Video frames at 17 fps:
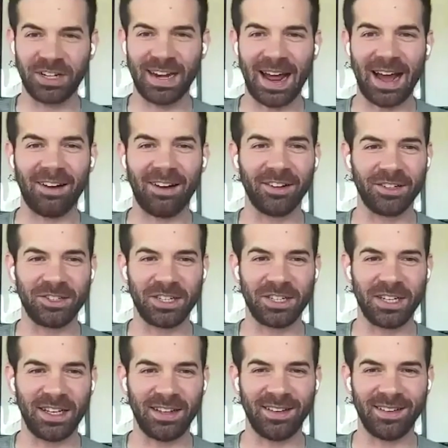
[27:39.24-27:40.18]

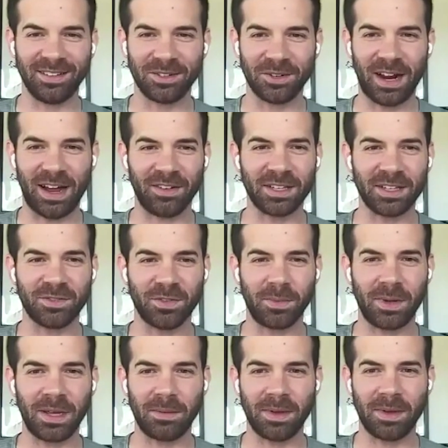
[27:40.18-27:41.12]
analogy, Travis,
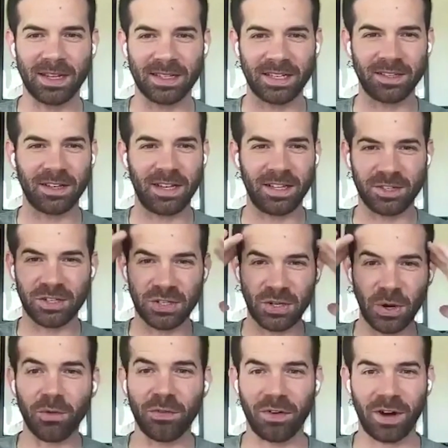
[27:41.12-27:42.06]
for me, because I, it's
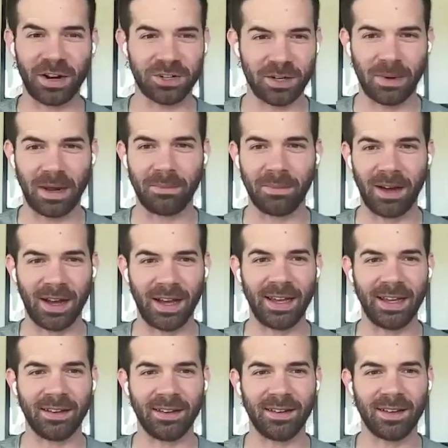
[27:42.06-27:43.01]
so fresh in my
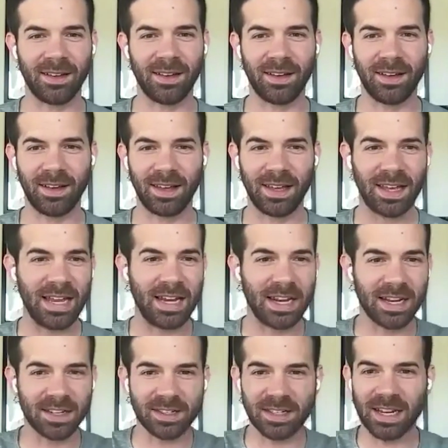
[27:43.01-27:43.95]
mind. He
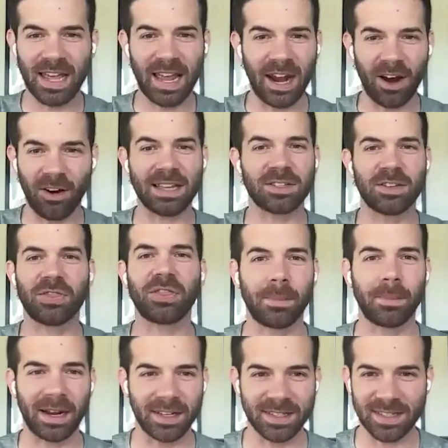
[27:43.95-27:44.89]
doesn't care. He hasn't thought
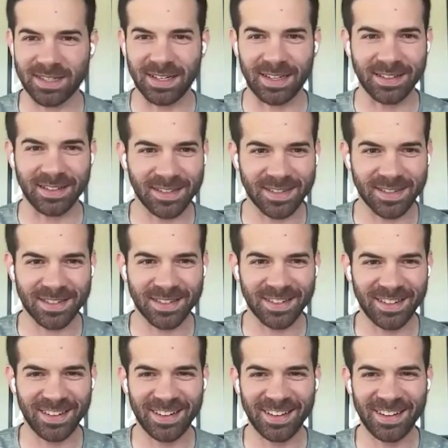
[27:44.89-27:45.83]
about it
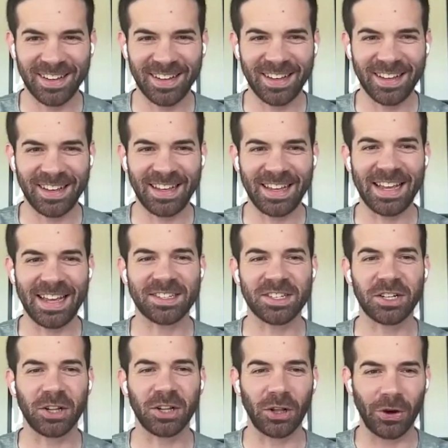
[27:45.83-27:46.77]
since. He
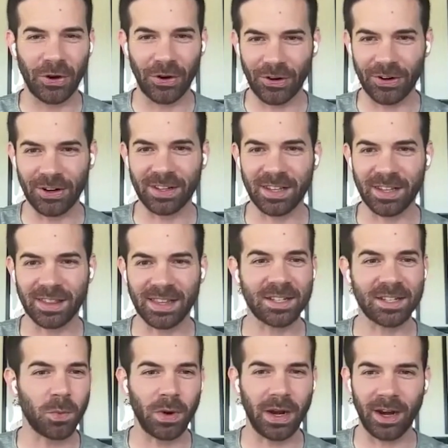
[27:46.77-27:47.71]
hasn't learned that
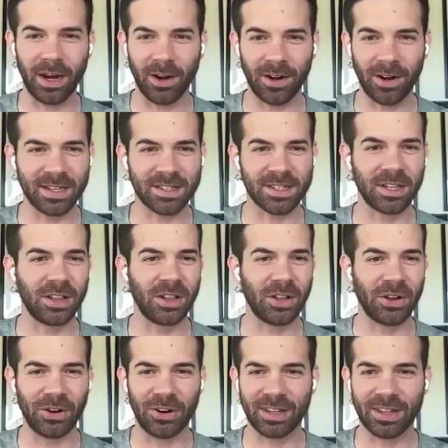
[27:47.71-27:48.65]
that's weird. He hasn't
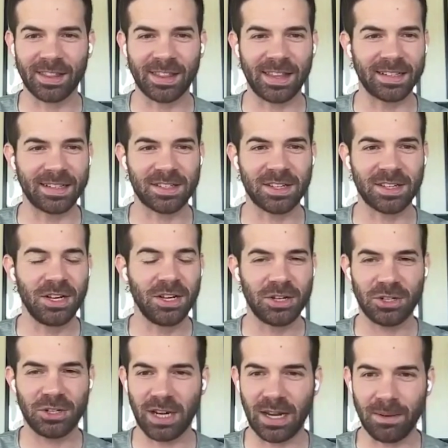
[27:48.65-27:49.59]
learned that that's
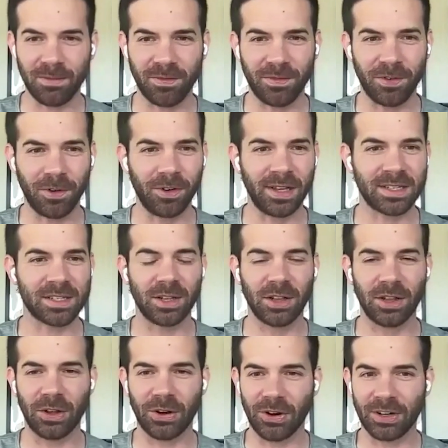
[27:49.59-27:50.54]
shameful. Yeah. He hasn't
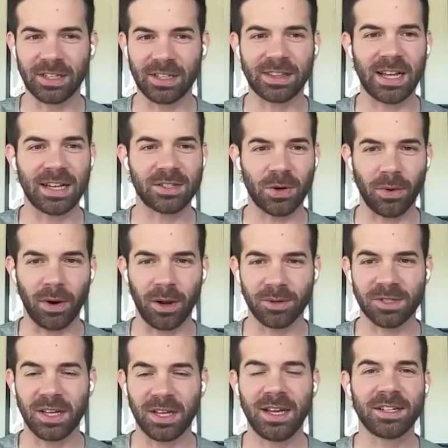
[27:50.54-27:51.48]
learned that that's
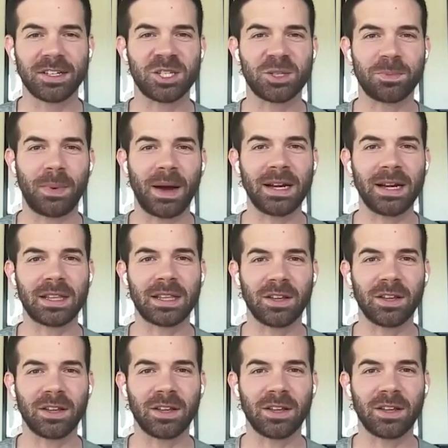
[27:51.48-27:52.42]
gross, despite
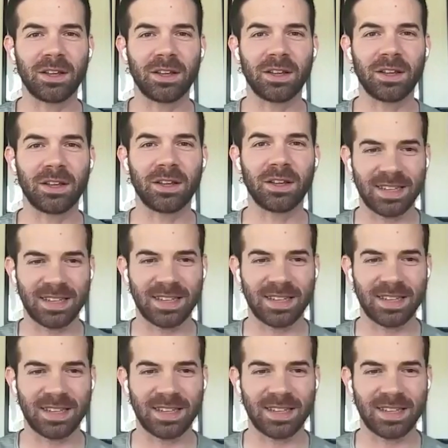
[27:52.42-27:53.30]
the fact that